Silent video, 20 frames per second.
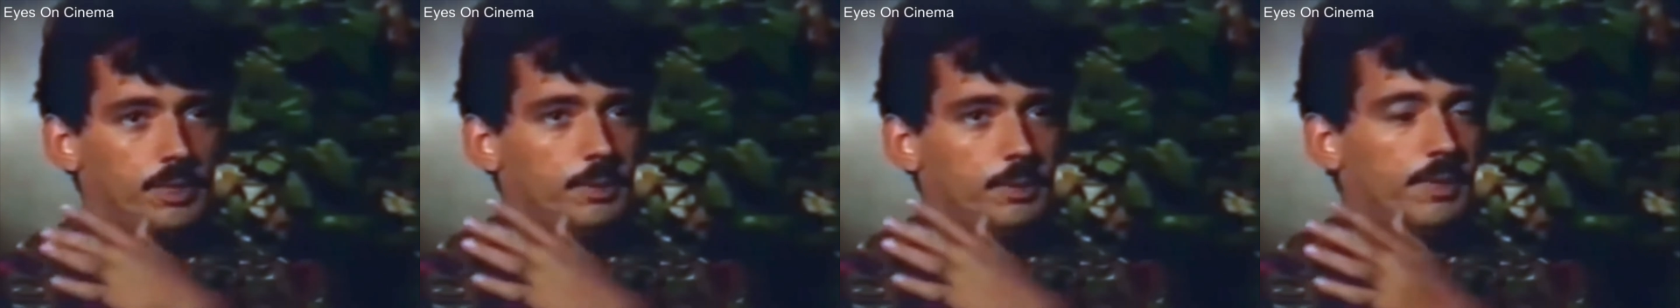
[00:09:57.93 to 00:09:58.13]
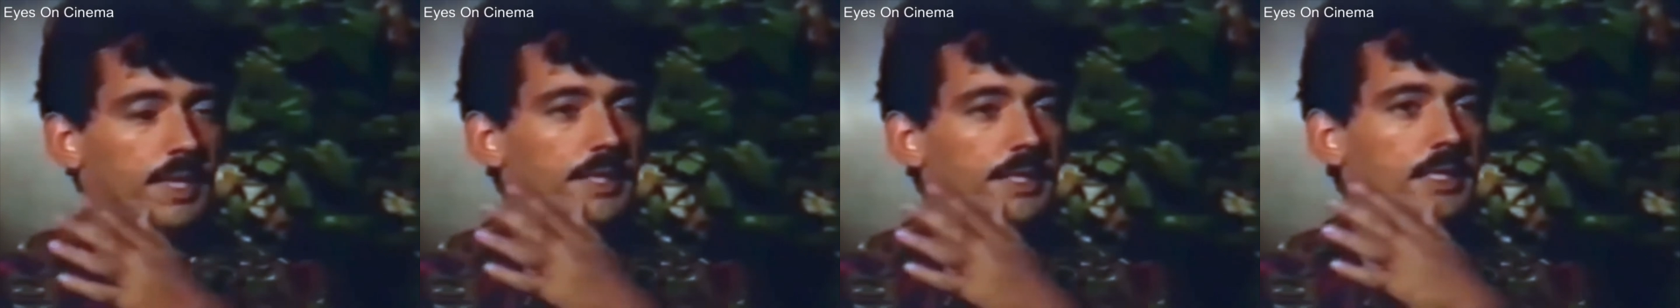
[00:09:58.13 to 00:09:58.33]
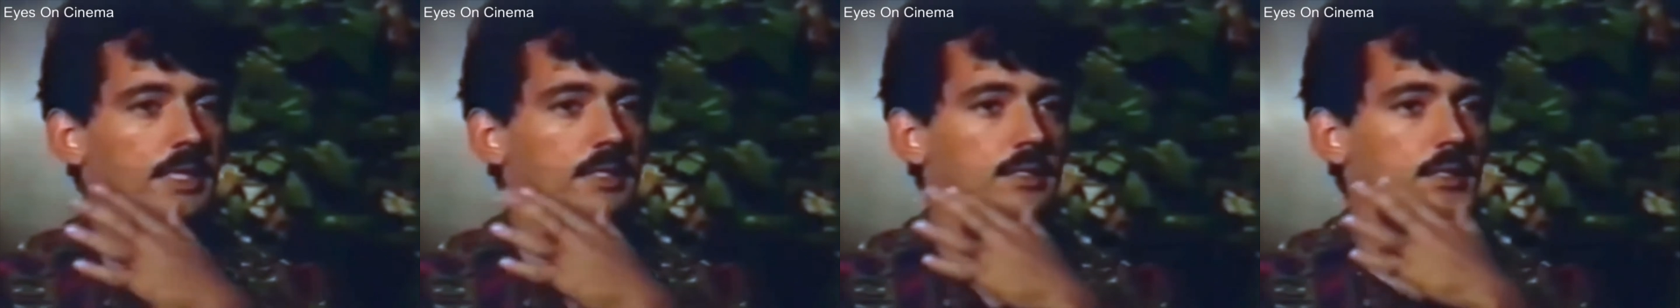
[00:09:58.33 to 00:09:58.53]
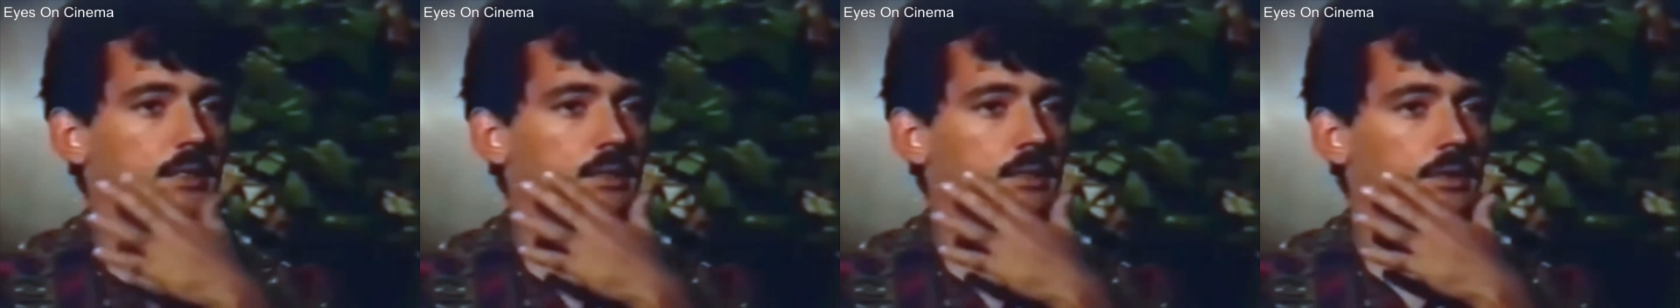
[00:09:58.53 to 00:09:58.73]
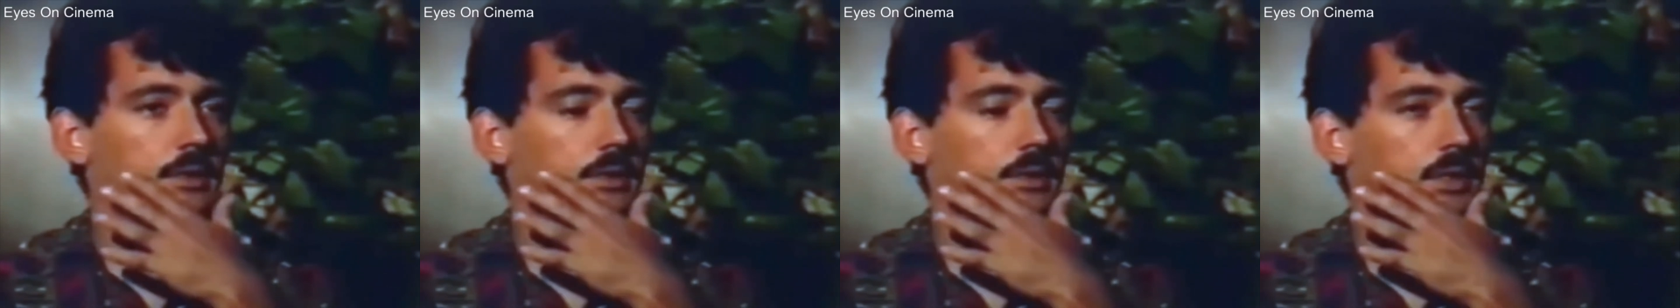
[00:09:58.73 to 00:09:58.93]
be my guest
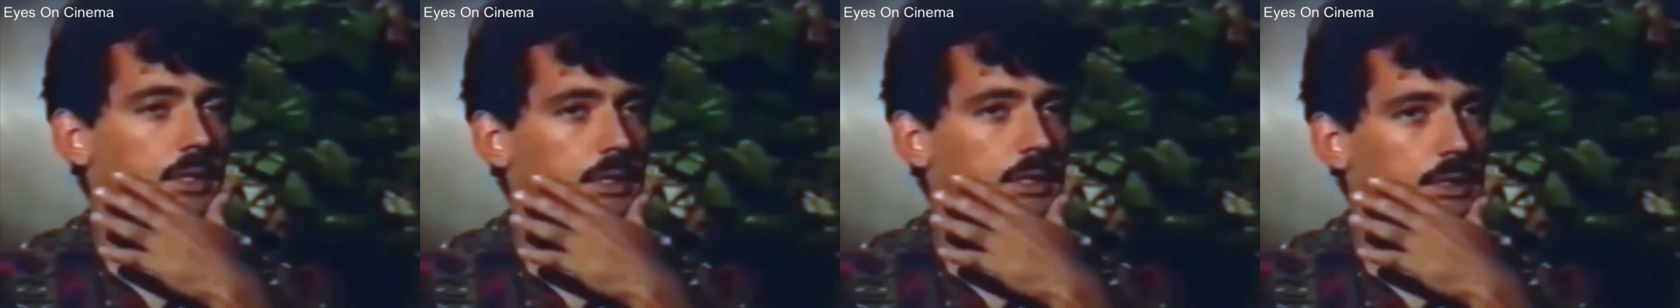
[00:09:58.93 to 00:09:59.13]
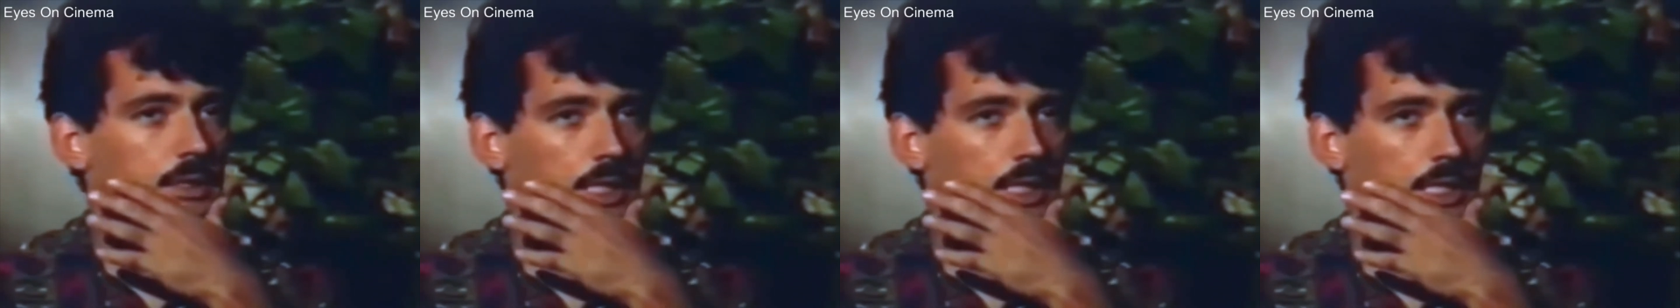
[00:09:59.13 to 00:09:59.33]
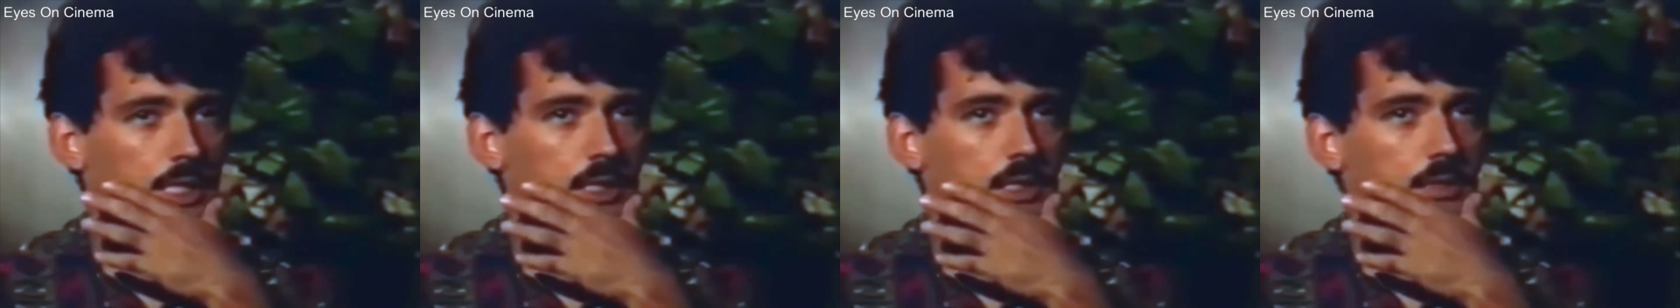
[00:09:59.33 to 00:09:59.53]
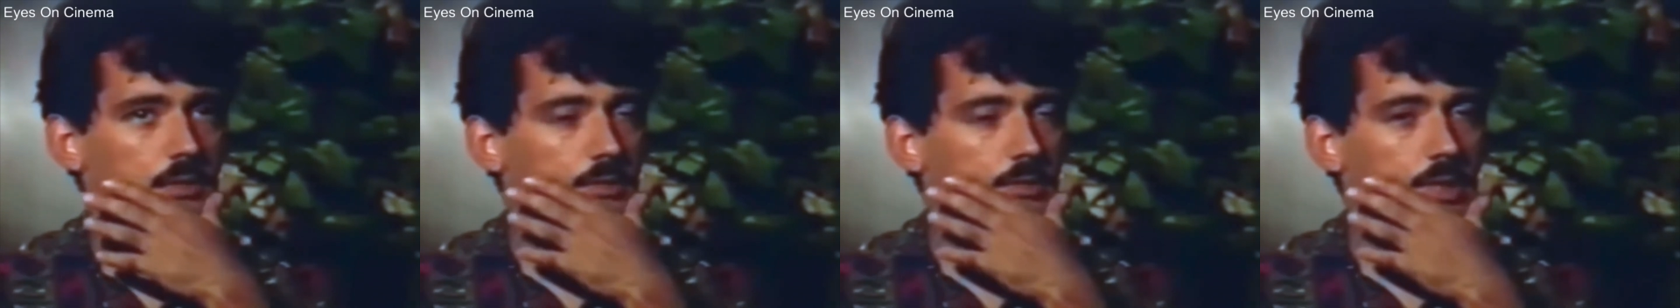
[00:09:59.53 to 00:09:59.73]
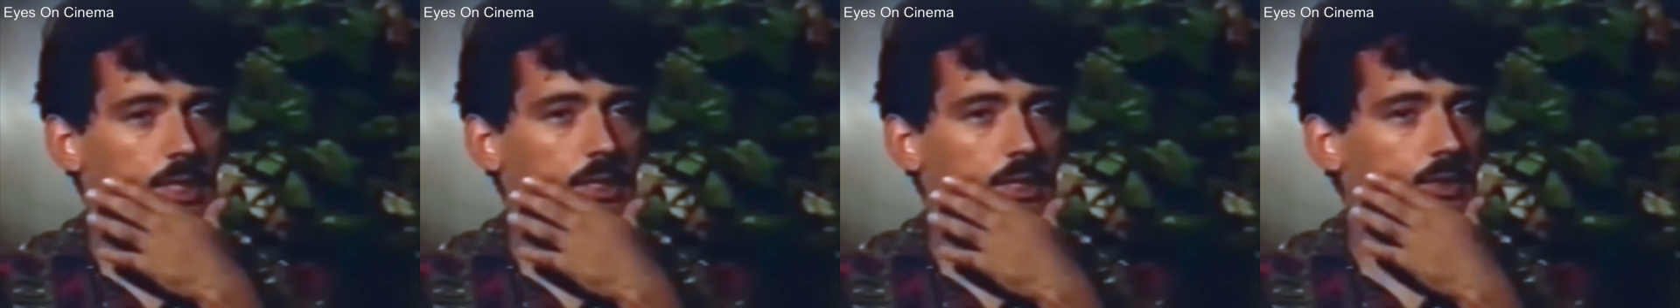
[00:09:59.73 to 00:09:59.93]
and look. And
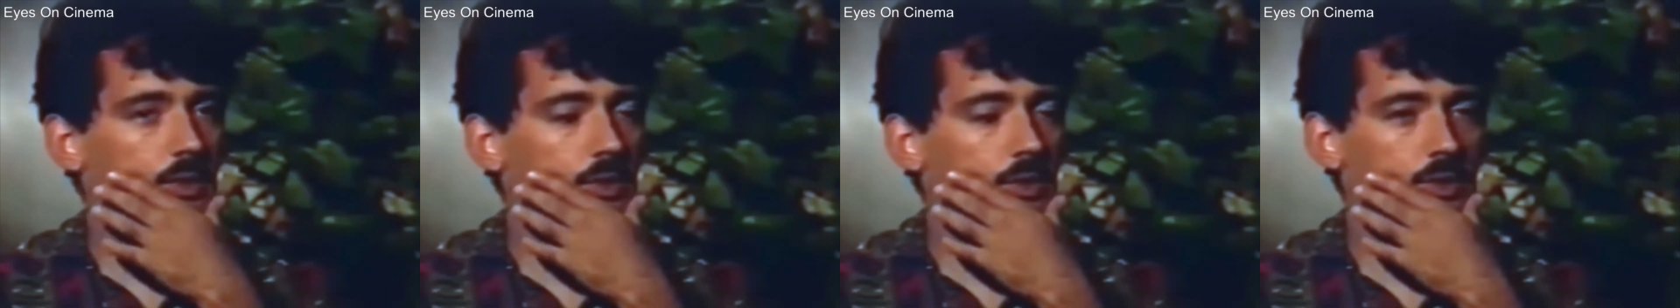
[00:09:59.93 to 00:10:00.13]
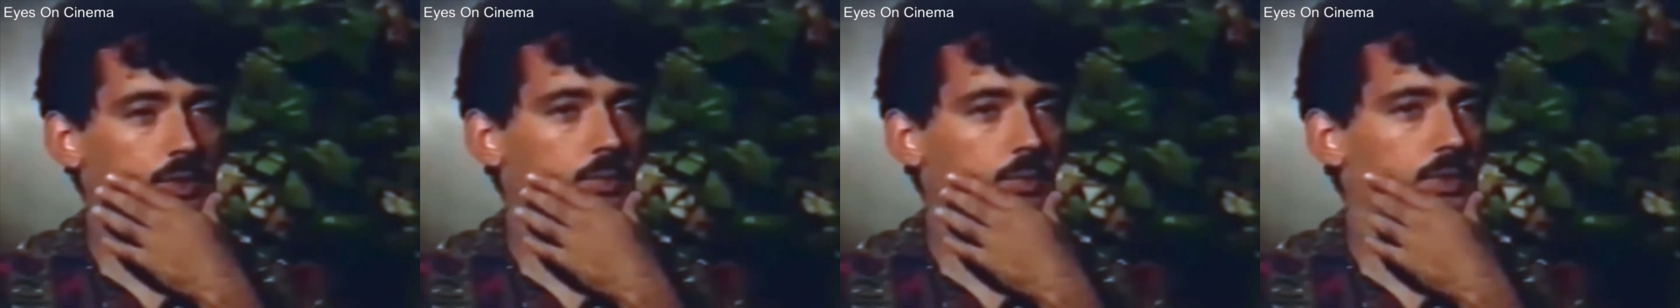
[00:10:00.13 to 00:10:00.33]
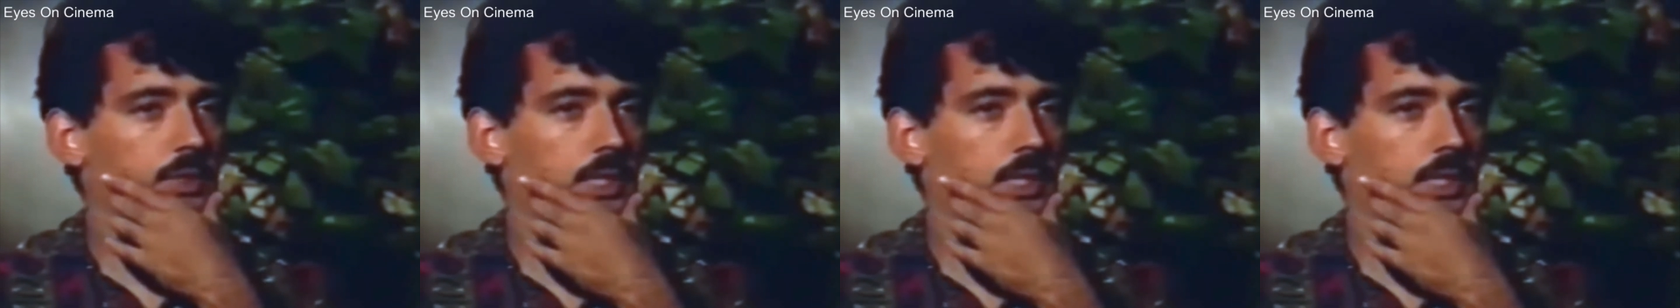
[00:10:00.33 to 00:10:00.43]
they looked,